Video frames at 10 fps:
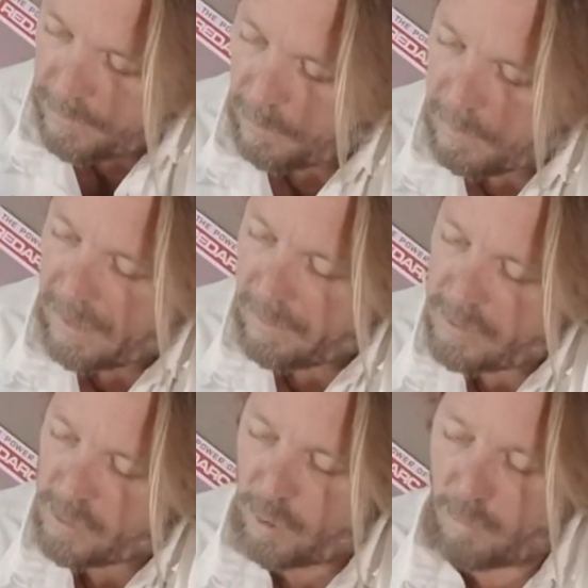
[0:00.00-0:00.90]

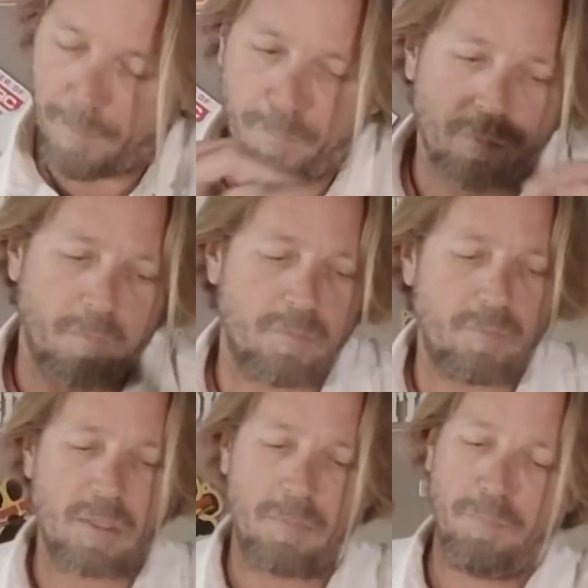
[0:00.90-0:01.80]
meals, or you want to put
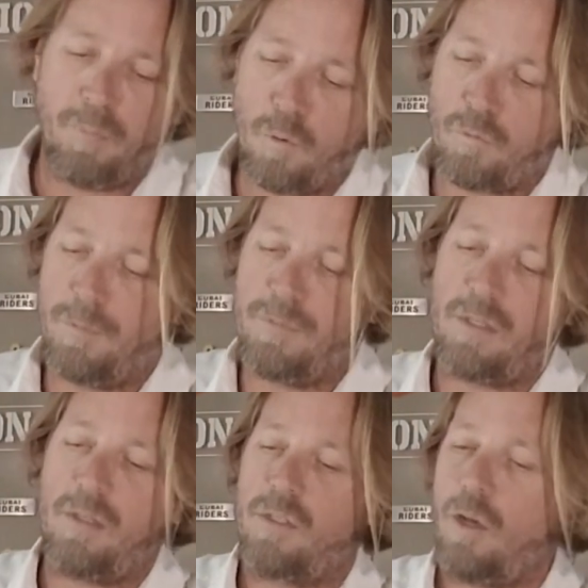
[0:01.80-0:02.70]
some pork ribs
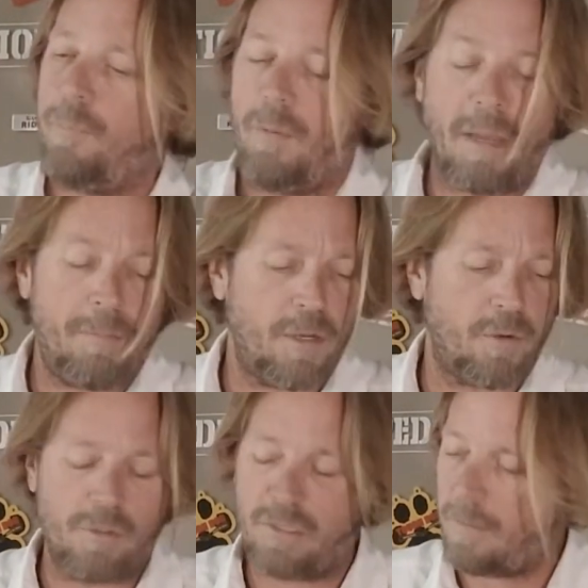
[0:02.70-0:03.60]
at the top and maybe
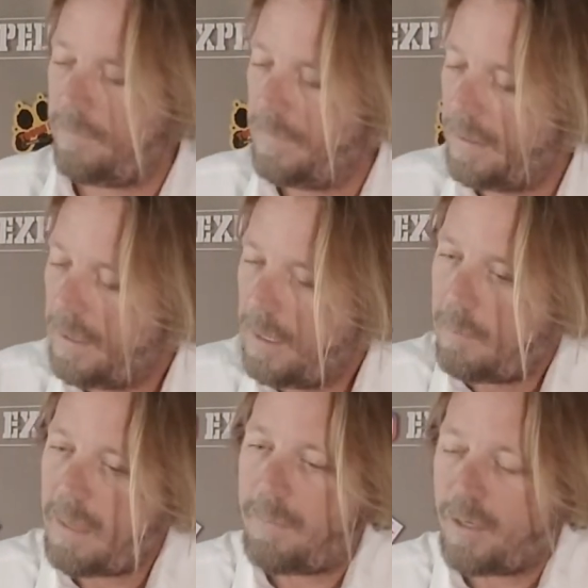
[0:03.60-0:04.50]

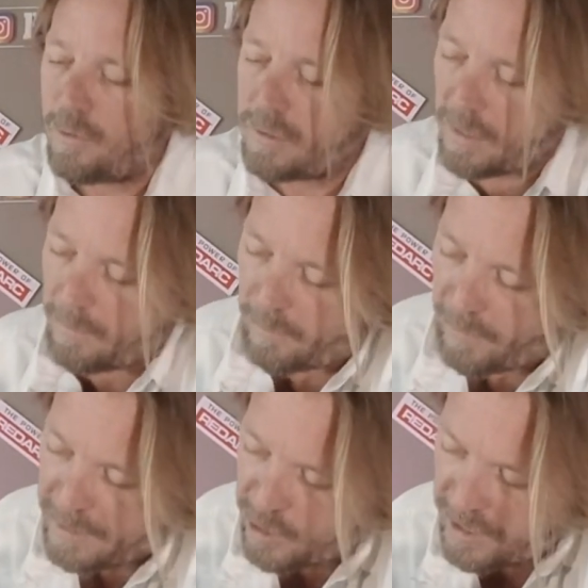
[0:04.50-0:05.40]
do some
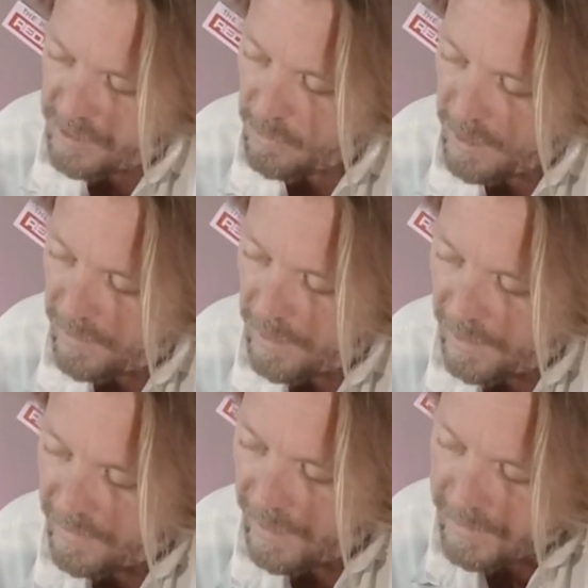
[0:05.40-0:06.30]
veggies or anything
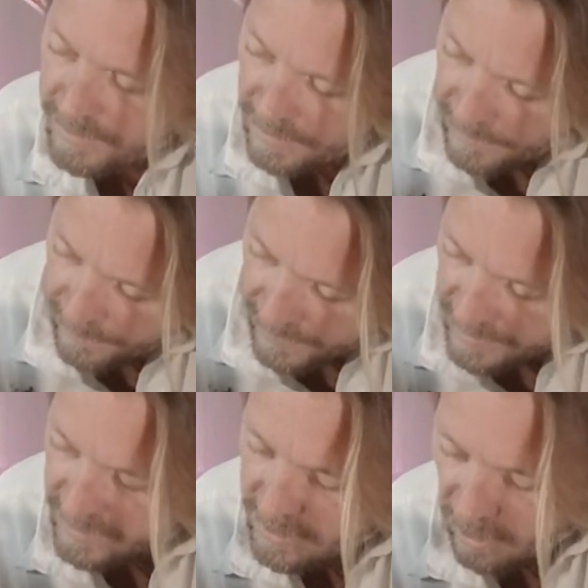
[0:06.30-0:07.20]
like that,
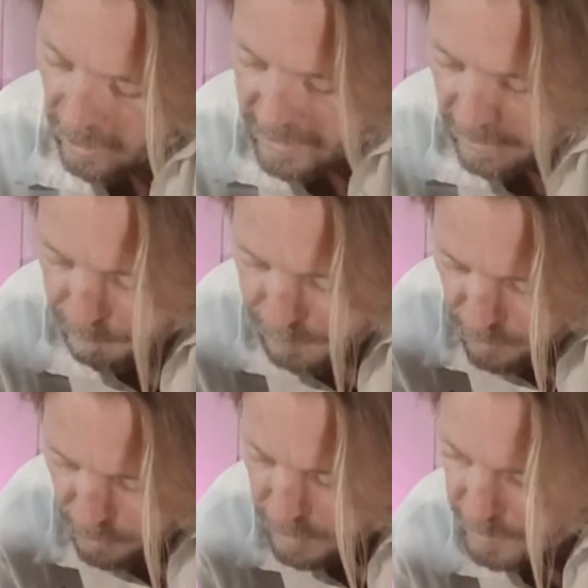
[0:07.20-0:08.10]
these slot in
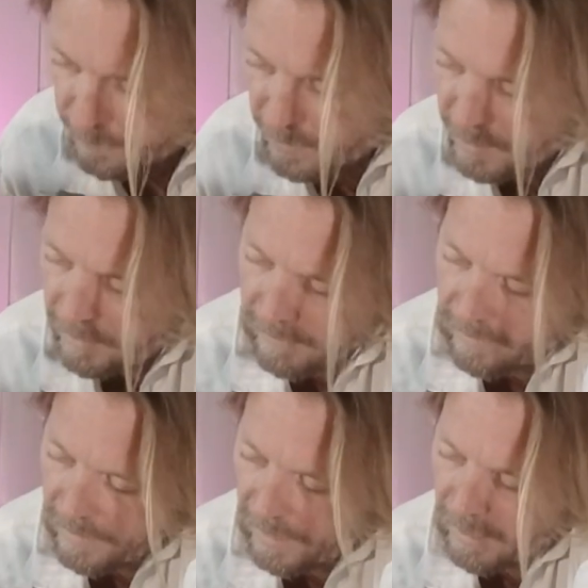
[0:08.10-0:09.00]
beautifully,
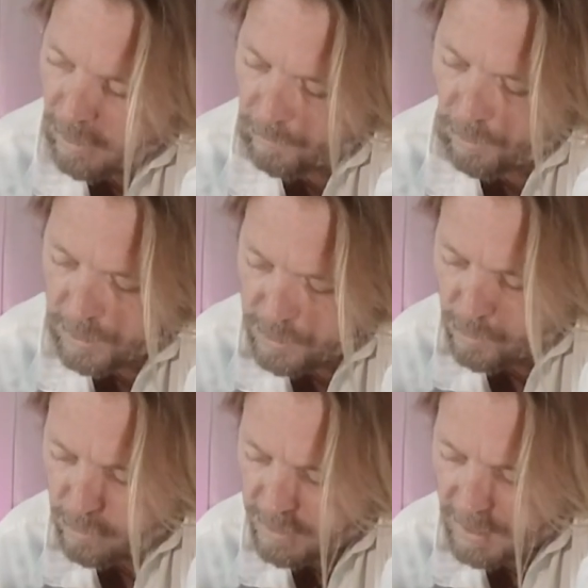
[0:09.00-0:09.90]
and you've got
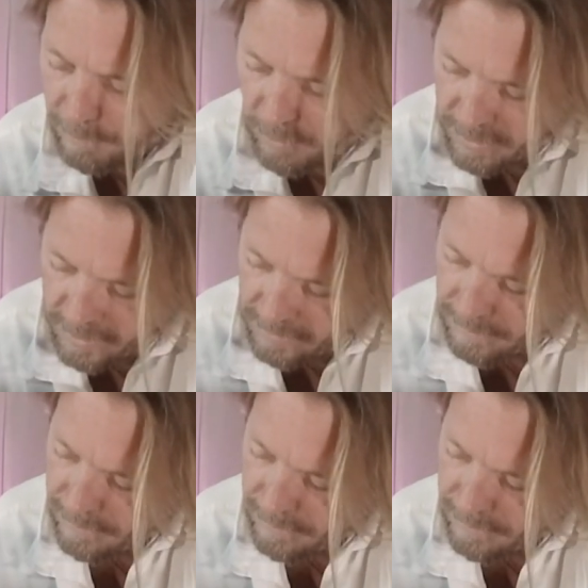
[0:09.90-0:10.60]
2 separate,